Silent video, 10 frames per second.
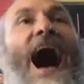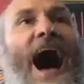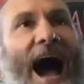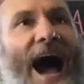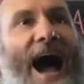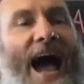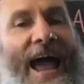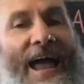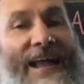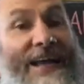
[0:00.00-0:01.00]

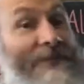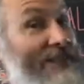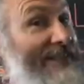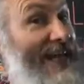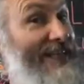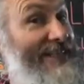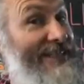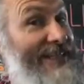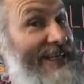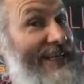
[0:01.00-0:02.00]
I had a, what's next?
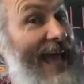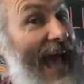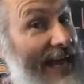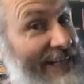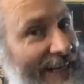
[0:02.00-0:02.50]
Cat,